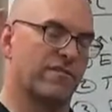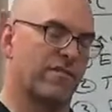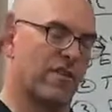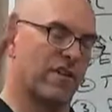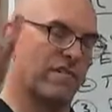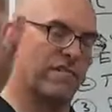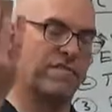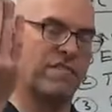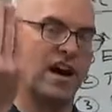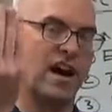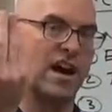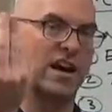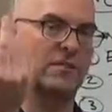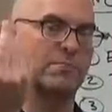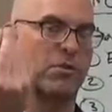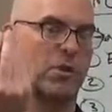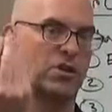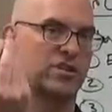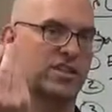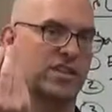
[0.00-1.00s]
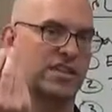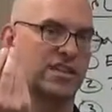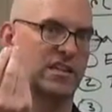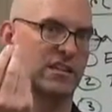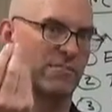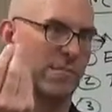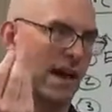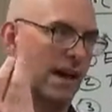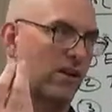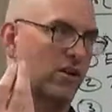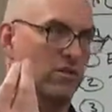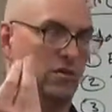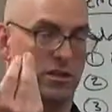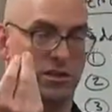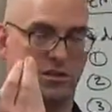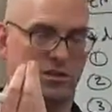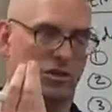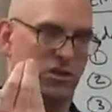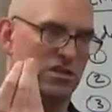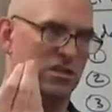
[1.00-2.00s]
very fine particulate matter
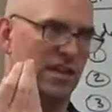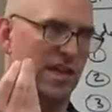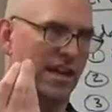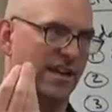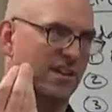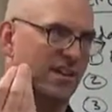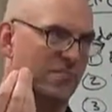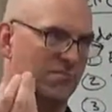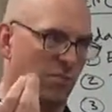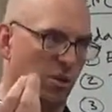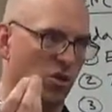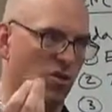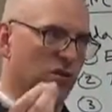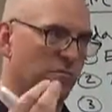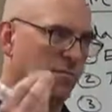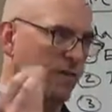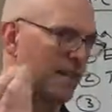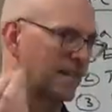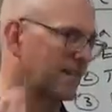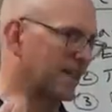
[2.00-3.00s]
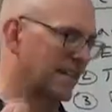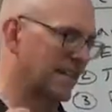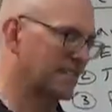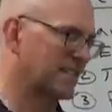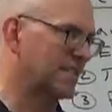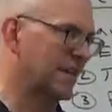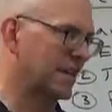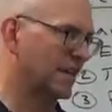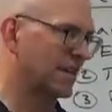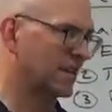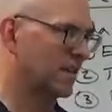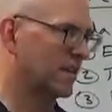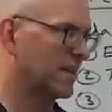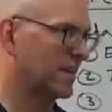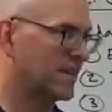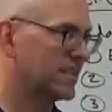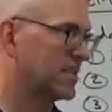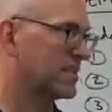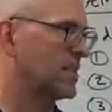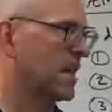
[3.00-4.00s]
It looks like smoke because I guess technically it
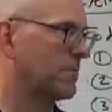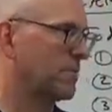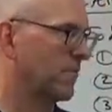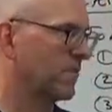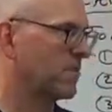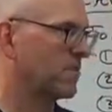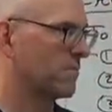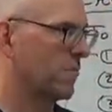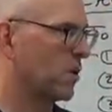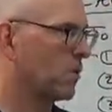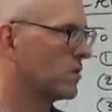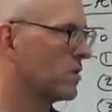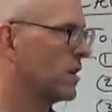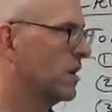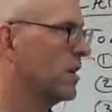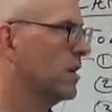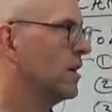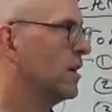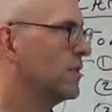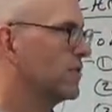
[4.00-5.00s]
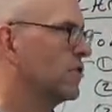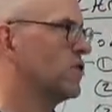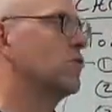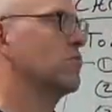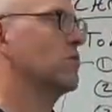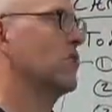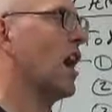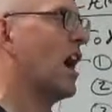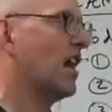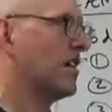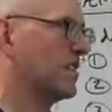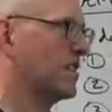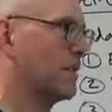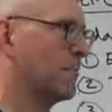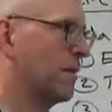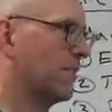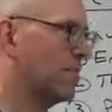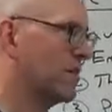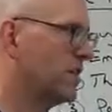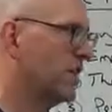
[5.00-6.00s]
is a type of smoke. So you lost some
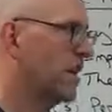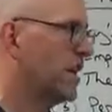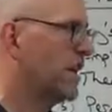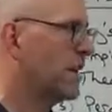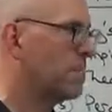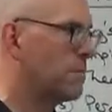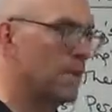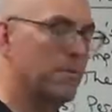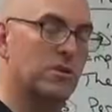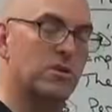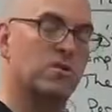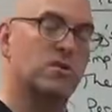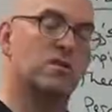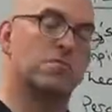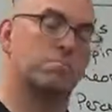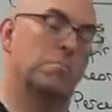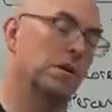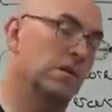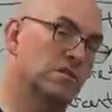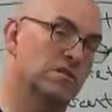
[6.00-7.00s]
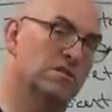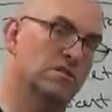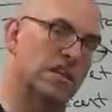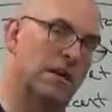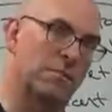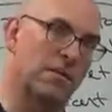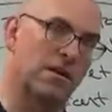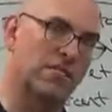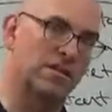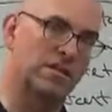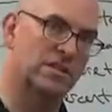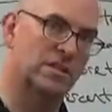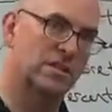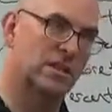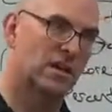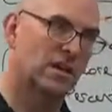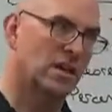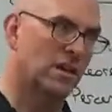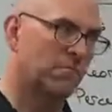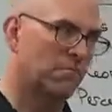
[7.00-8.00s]
of it. Maybe you spilled some of it.
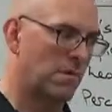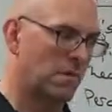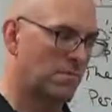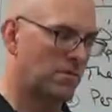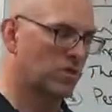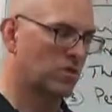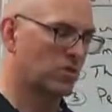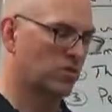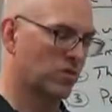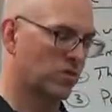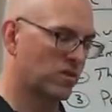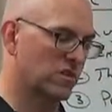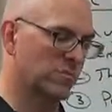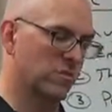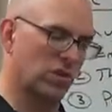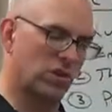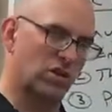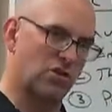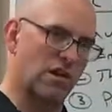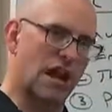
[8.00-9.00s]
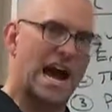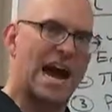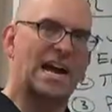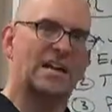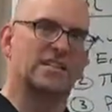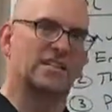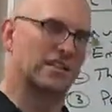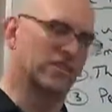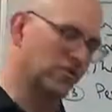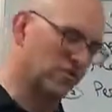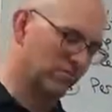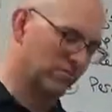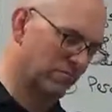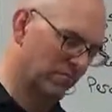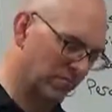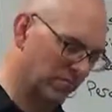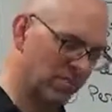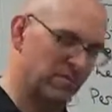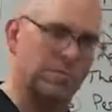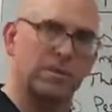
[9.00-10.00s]
Maybe your crucible cracked and you,
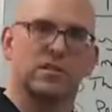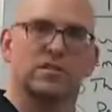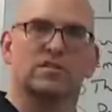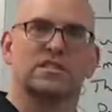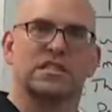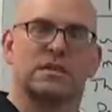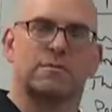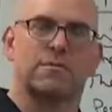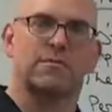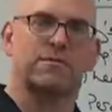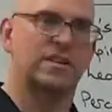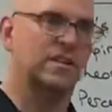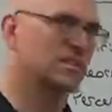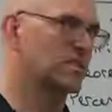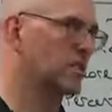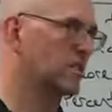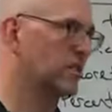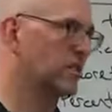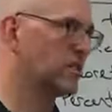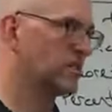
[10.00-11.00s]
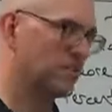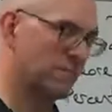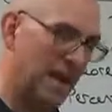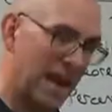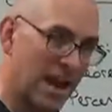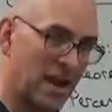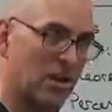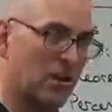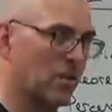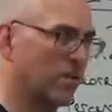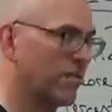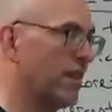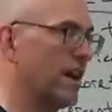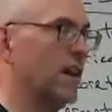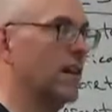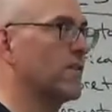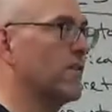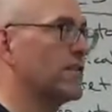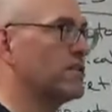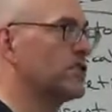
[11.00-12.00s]
you spilled some of it. So there's some error
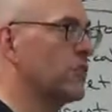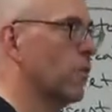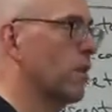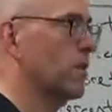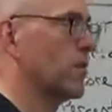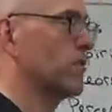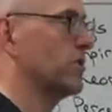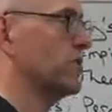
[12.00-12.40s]
there that you want to